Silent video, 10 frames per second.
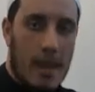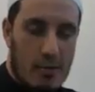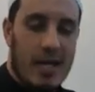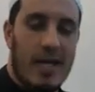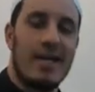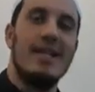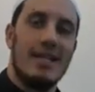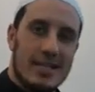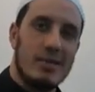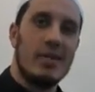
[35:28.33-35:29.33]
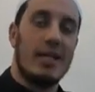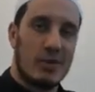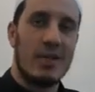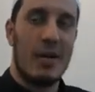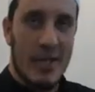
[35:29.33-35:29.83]
Okay, so yeah,
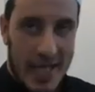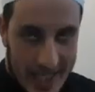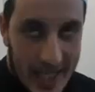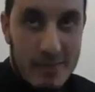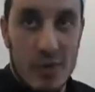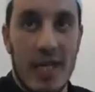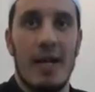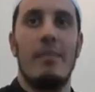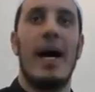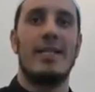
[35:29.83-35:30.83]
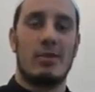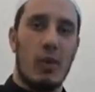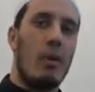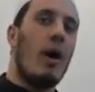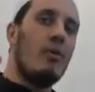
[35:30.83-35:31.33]
so now we're going to come to that. But I just
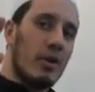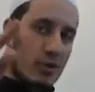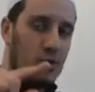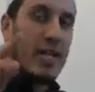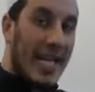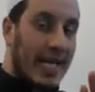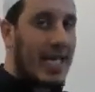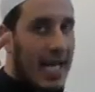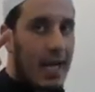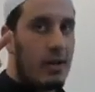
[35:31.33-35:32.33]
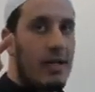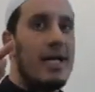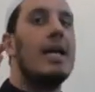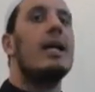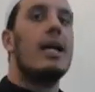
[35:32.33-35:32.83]
what, what I want you to link now,
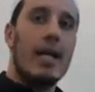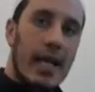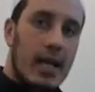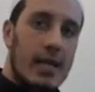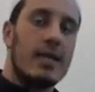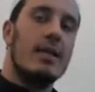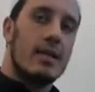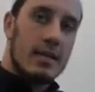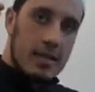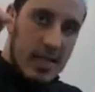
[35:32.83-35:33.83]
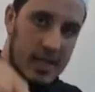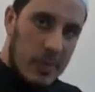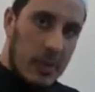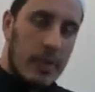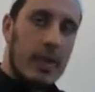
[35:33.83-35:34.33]
link these
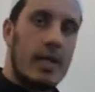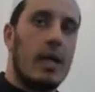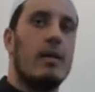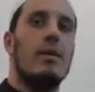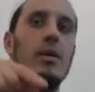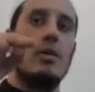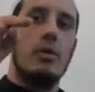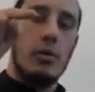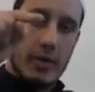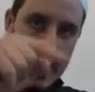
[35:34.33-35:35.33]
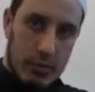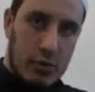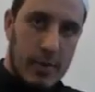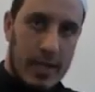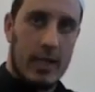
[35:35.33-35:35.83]
people here who came
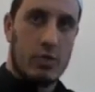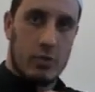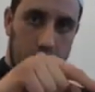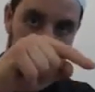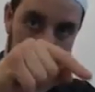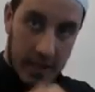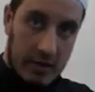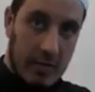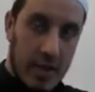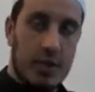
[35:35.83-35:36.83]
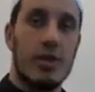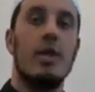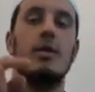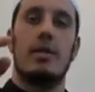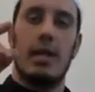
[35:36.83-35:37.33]
to Mecca to pilgrimage,
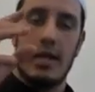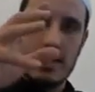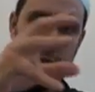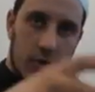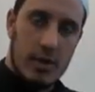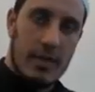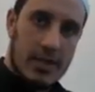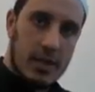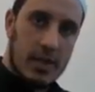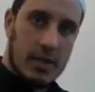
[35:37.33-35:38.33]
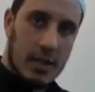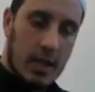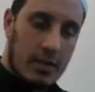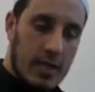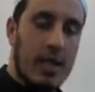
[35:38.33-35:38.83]
they listened to the Messenger of
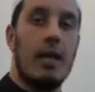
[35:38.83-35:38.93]
Allah,